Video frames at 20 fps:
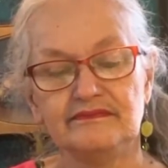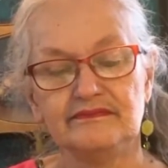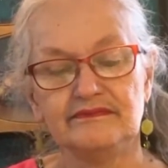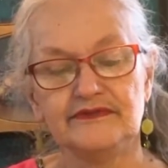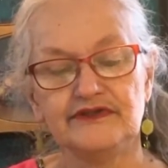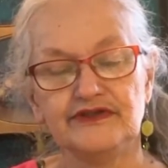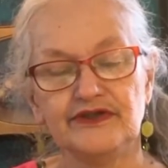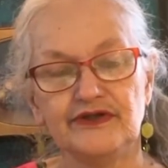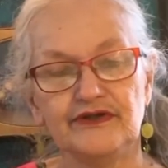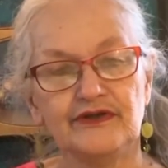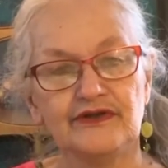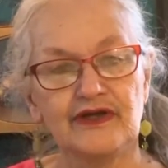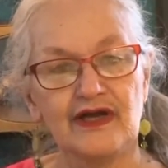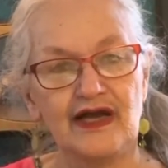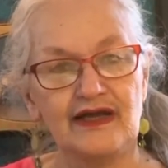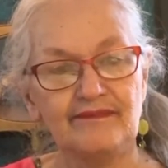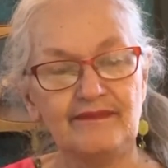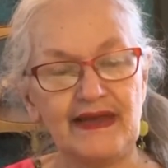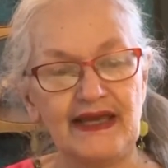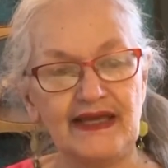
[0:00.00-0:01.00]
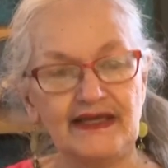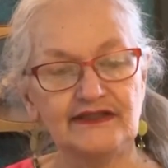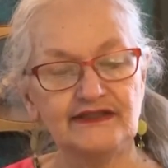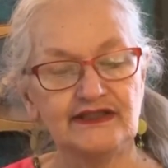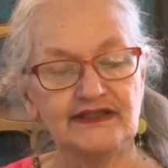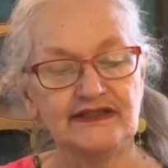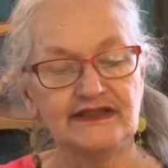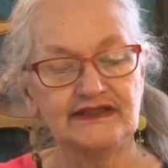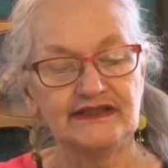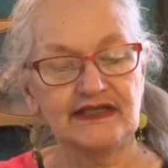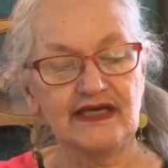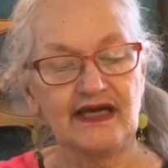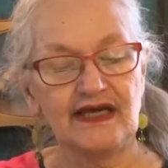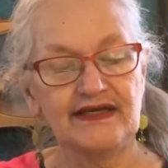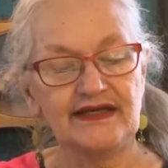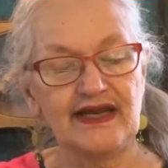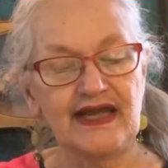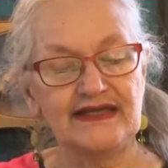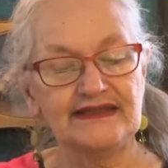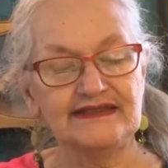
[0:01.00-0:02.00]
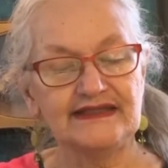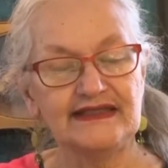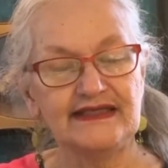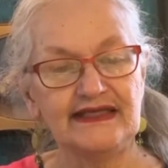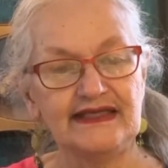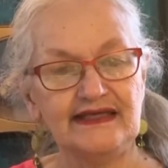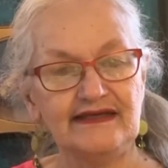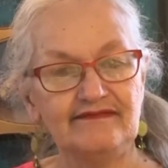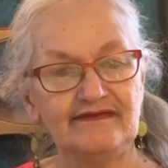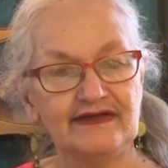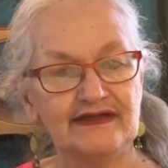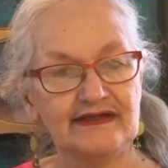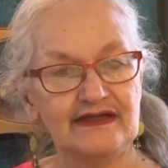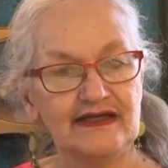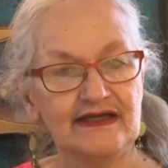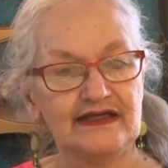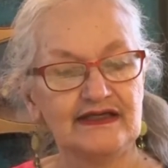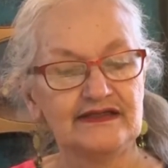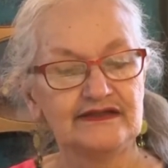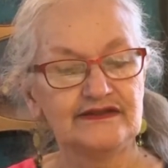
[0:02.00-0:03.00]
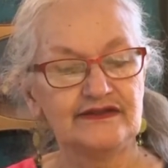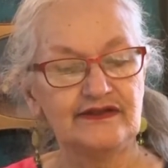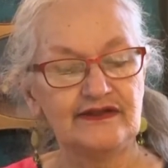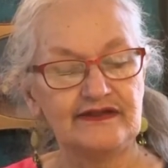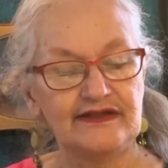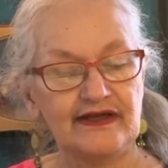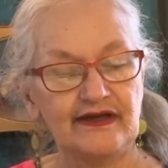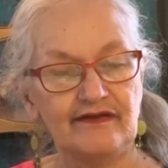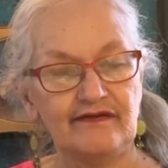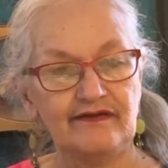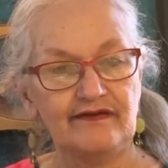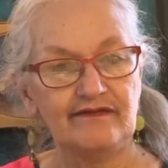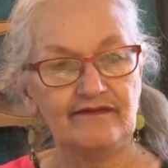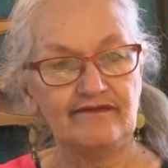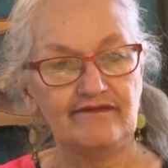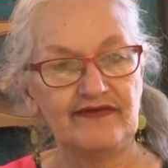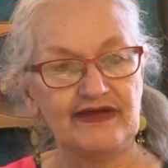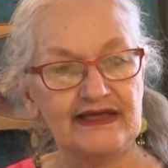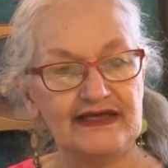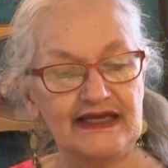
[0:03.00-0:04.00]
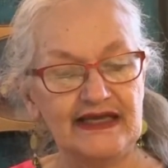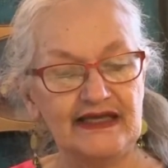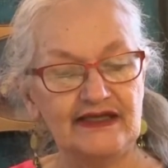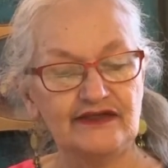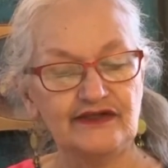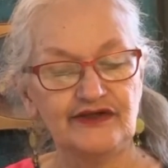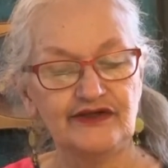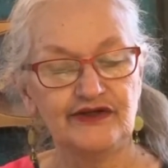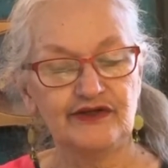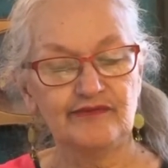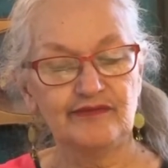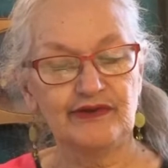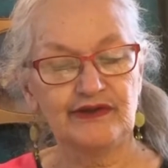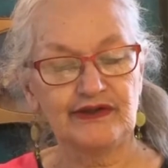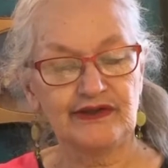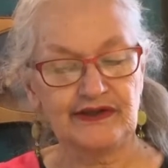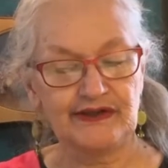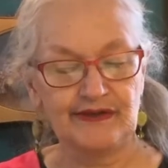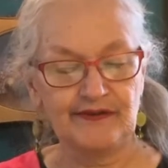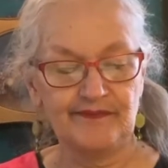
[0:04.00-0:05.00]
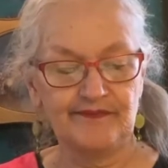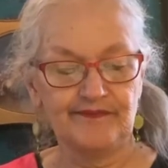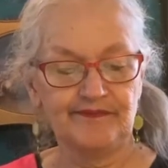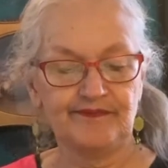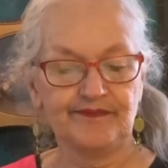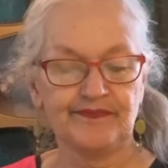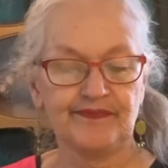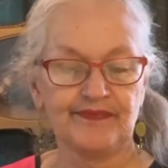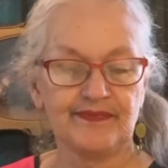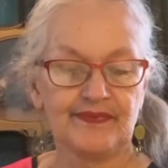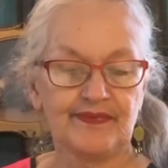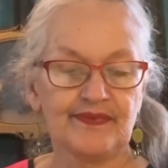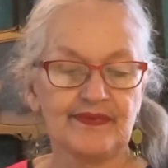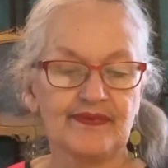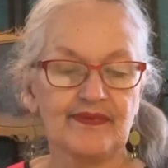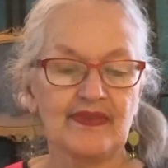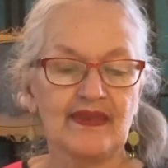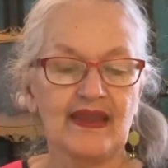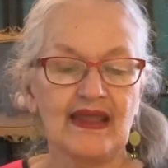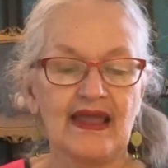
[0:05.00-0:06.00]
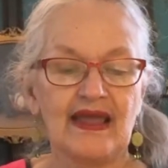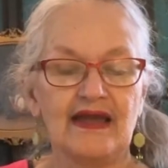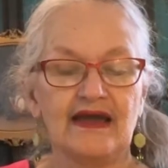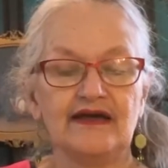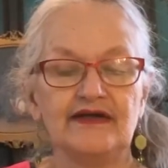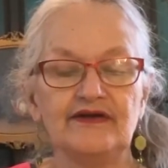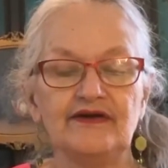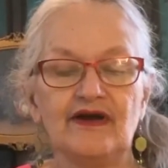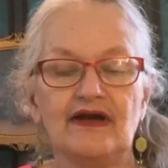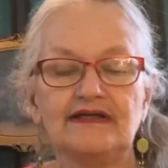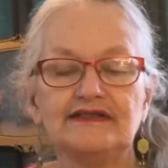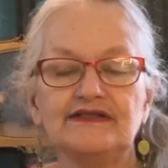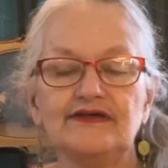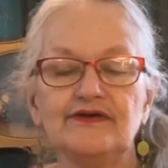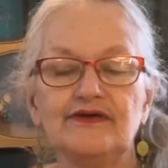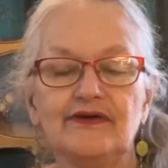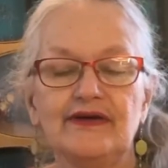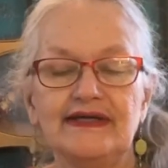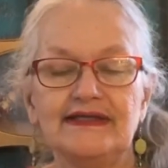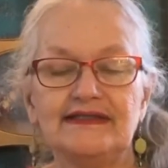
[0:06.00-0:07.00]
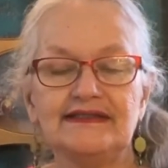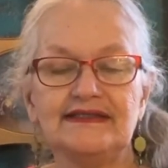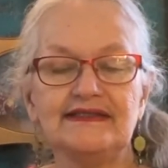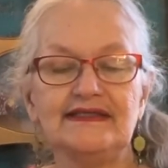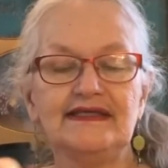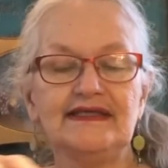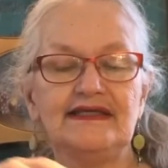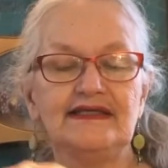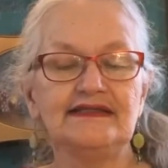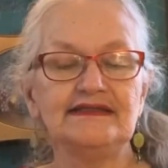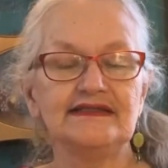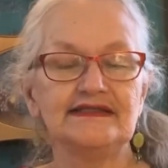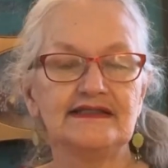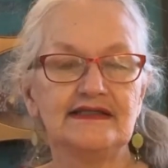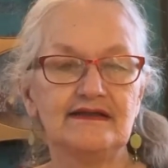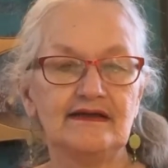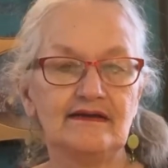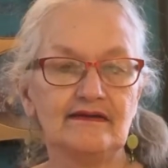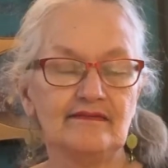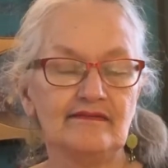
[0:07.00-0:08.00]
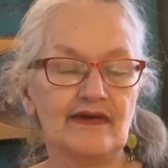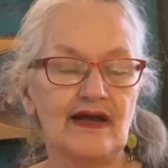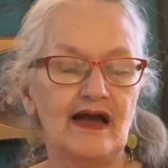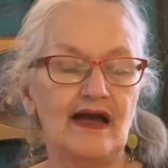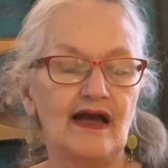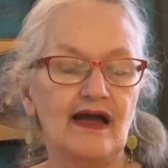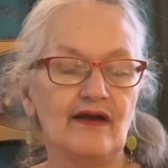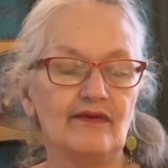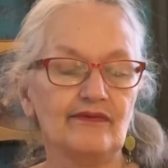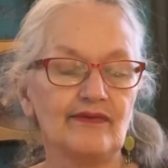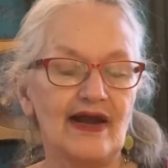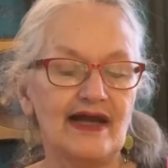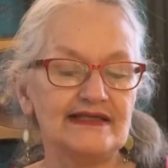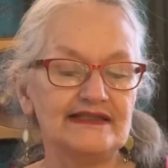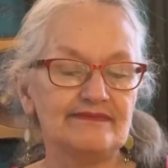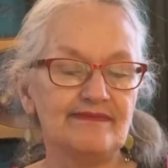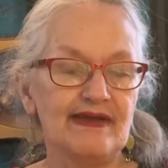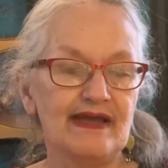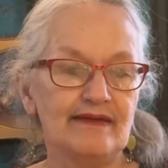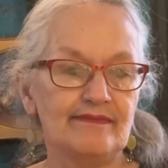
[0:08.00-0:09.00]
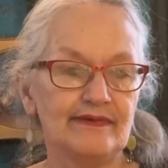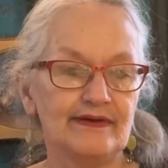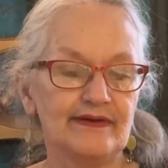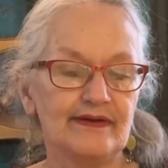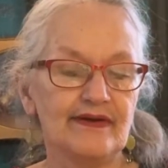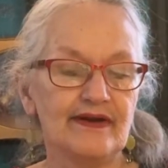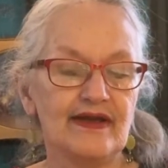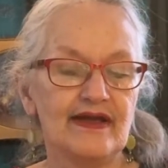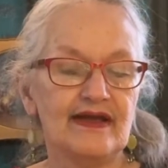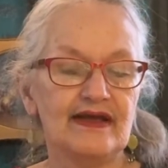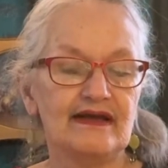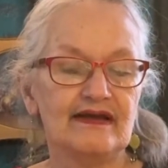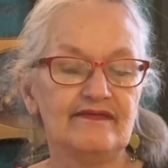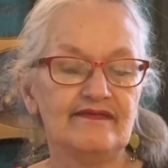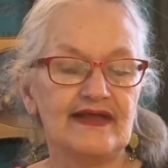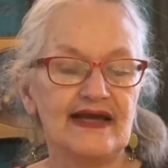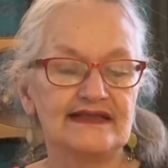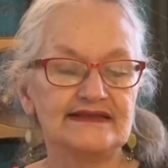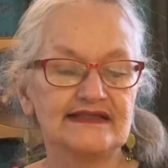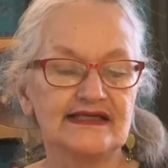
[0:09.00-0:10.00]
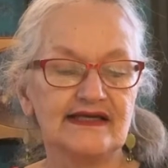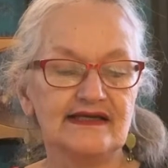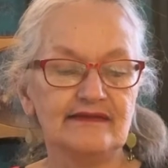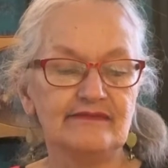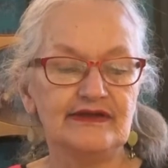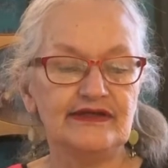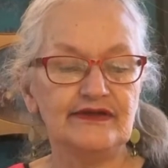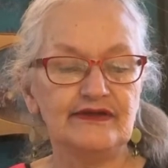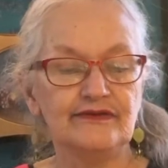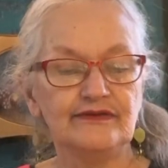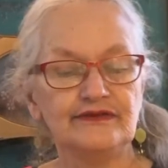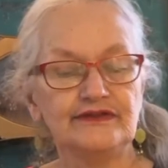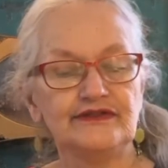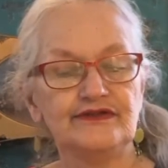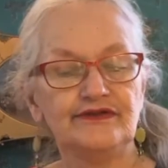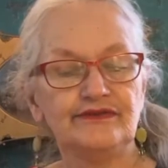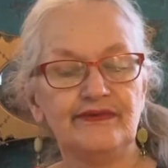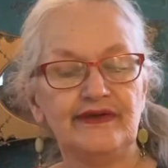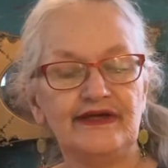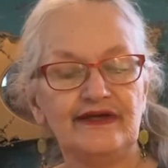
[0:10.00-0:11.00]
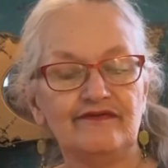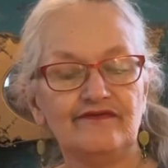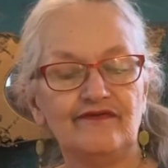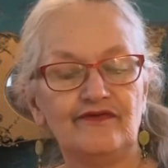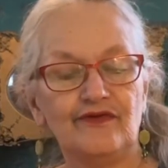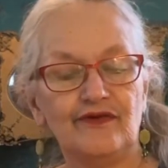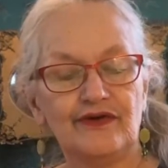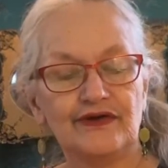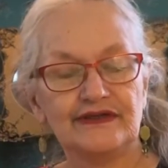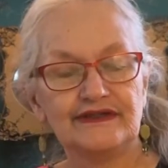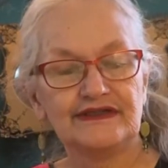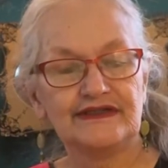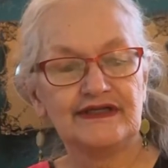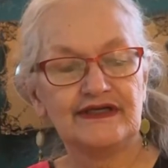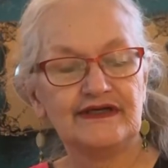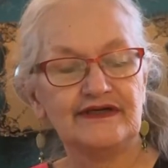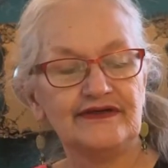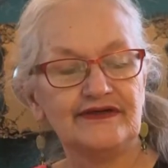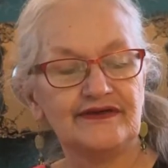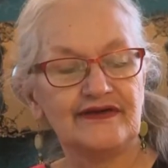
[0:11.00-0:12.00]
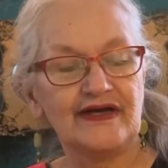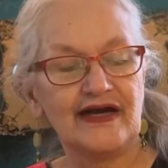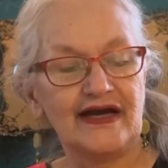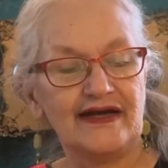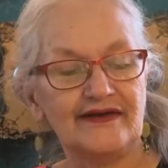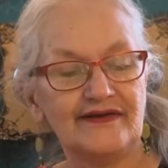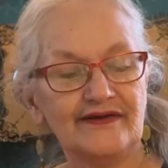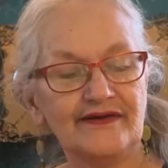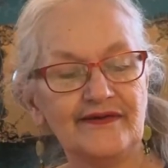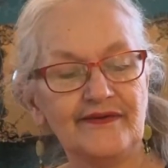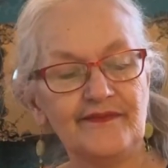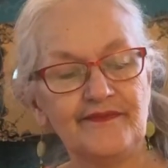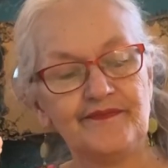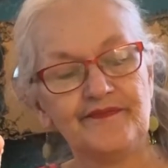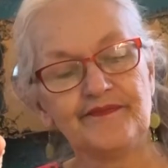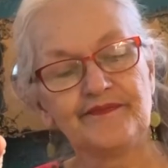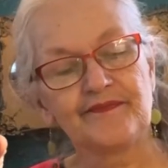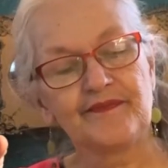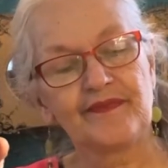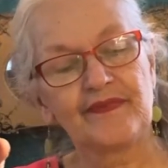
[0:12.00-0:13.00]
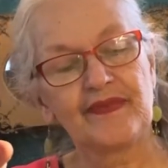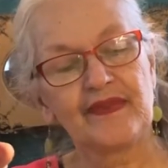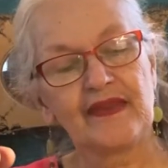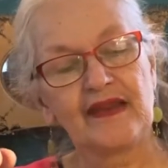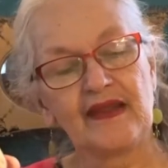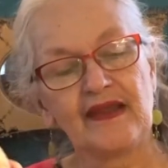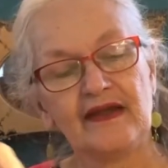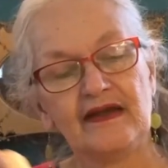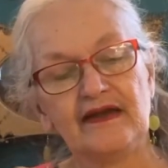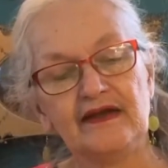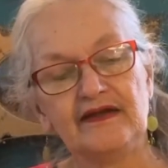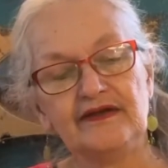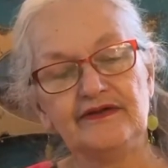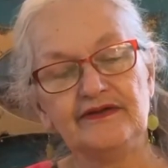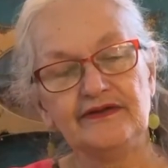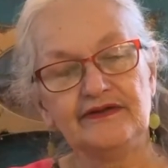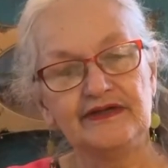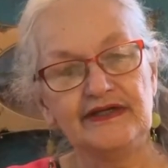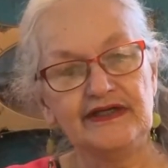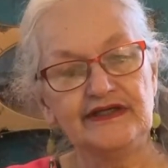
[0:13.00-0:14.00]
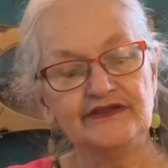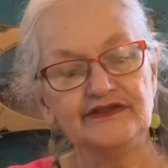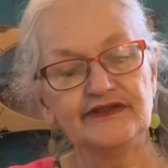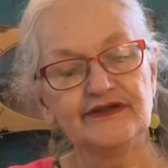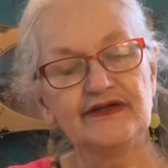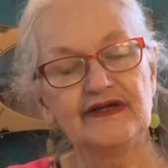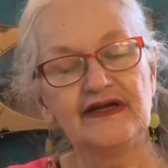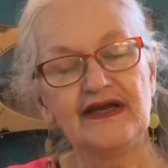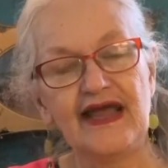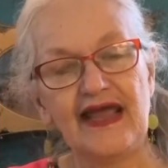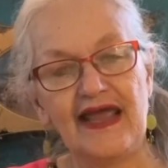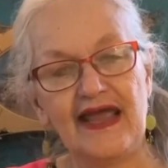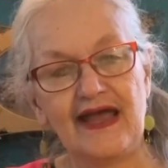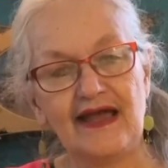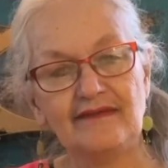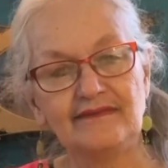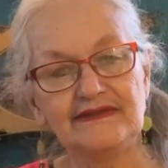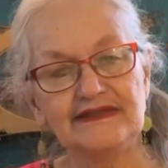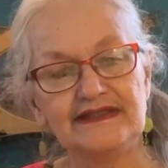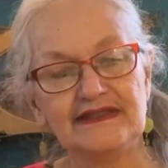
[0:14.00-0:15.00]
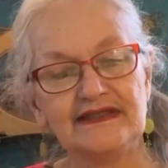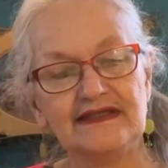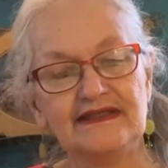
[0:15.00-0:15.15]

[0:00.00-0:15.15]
journal cut pages, cut nice and even so that they'll fit into your book. You're also going to need some rice paper that's going to be used to reinforce your gutter. You'll need your clamps